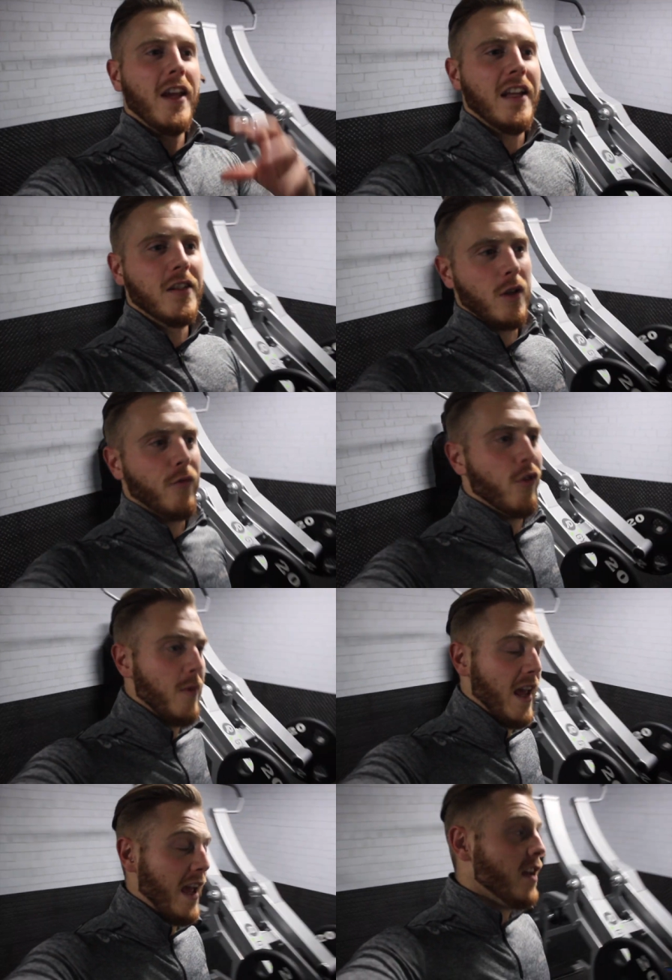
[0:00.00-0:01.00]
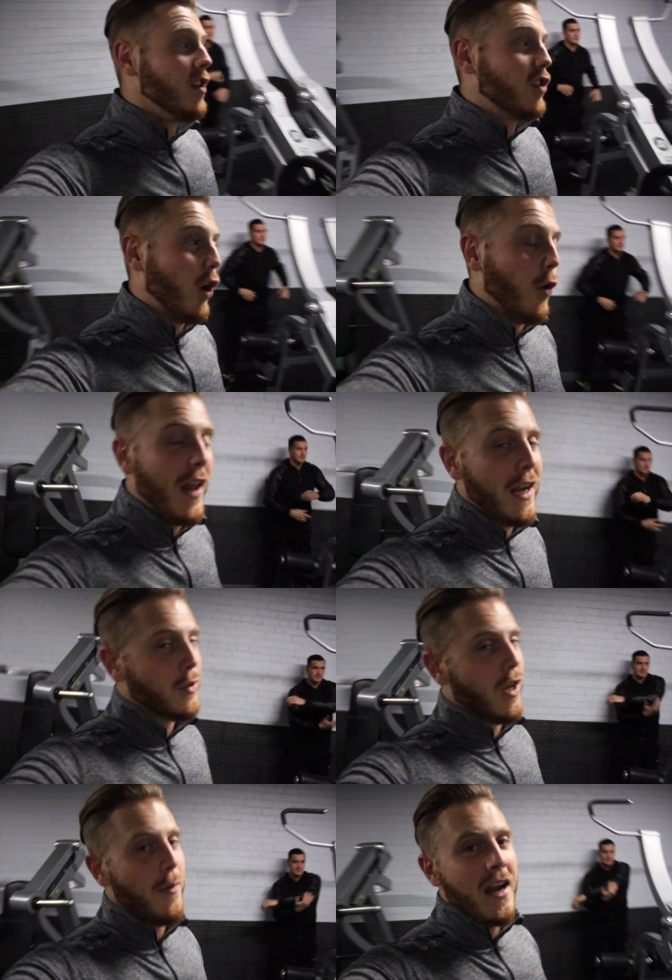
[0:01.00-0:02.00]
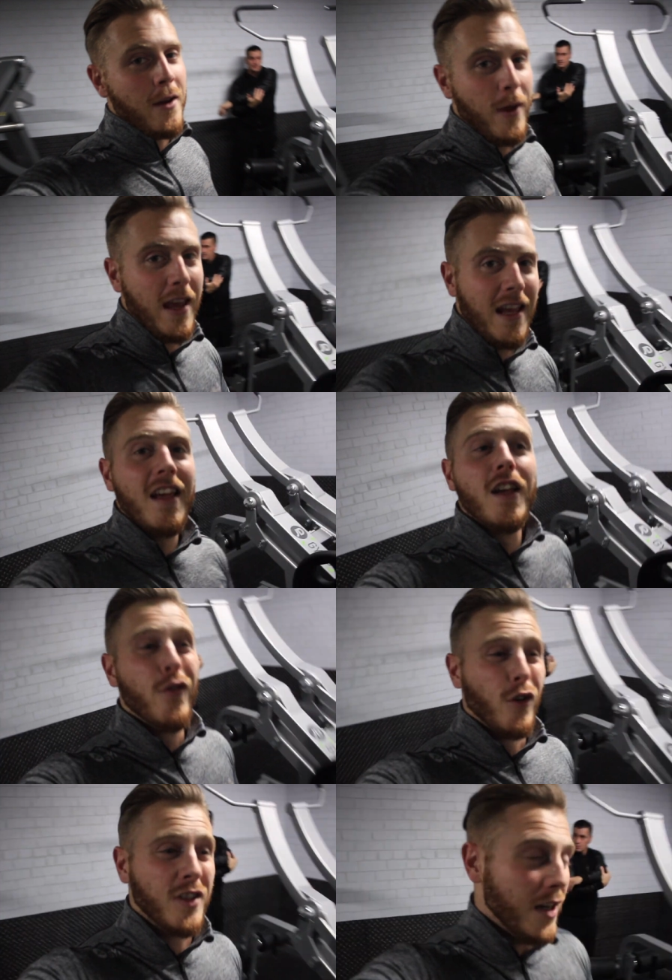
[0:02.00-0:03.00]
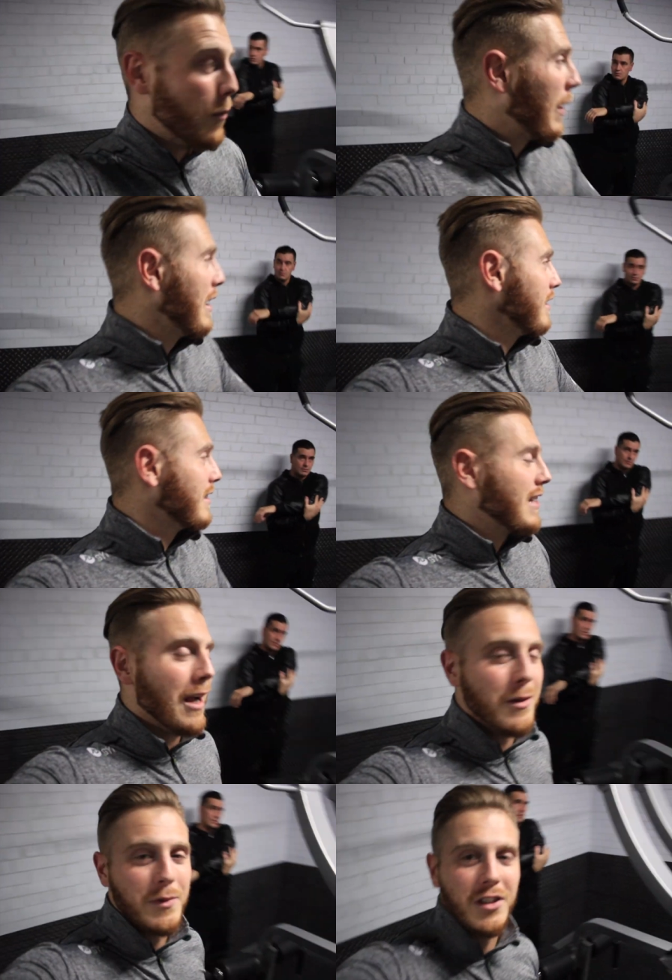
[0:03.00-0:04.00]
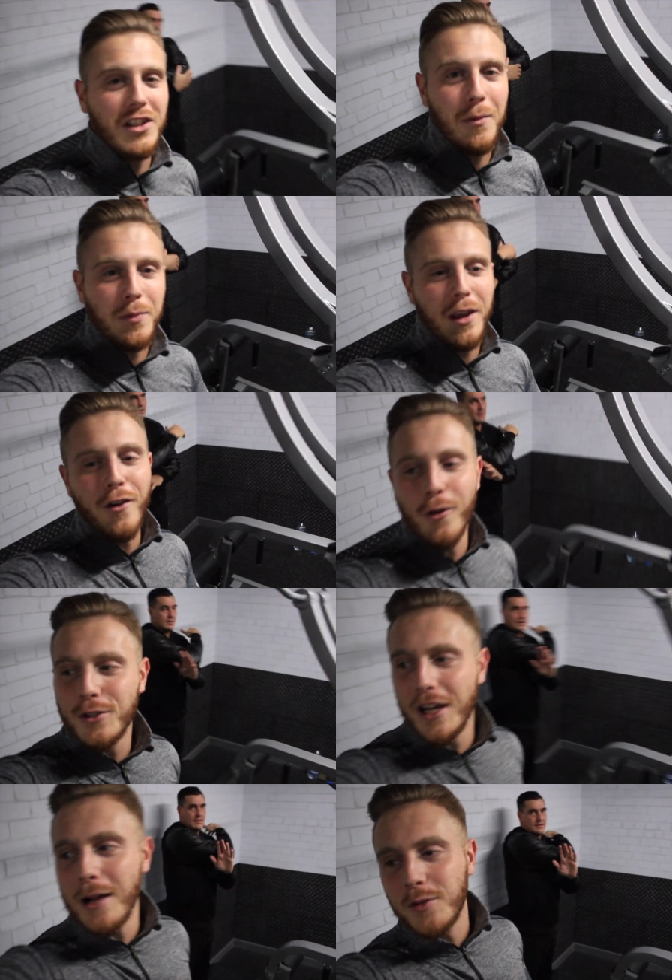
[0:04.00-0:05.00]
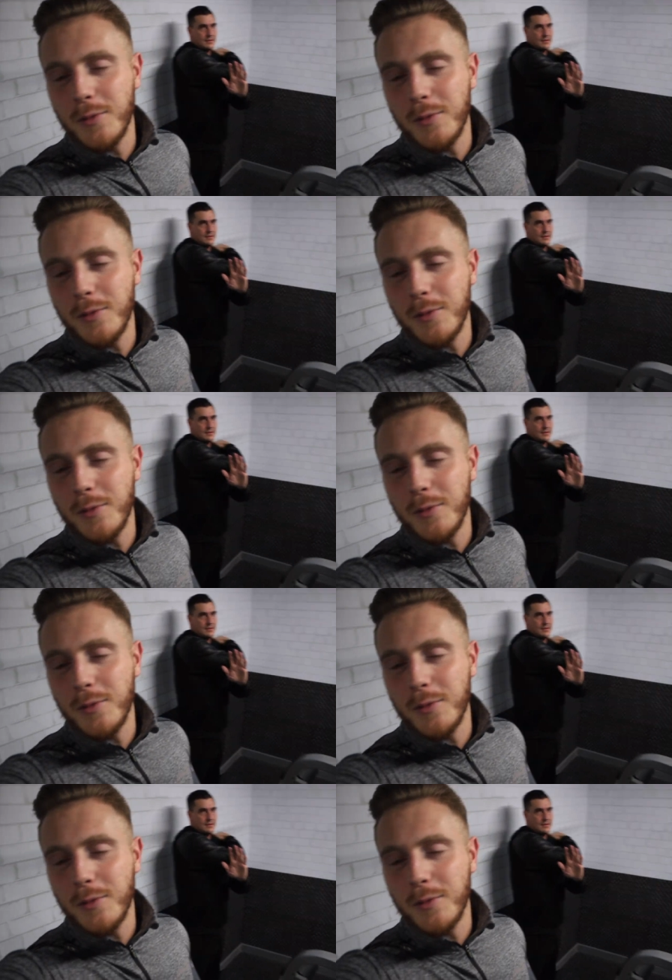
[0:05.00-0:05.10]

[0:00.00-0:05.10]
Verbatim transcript: it into them from there. So next one up anyway, we have all seen him plenty of times, Mr. Jampiero. Jams,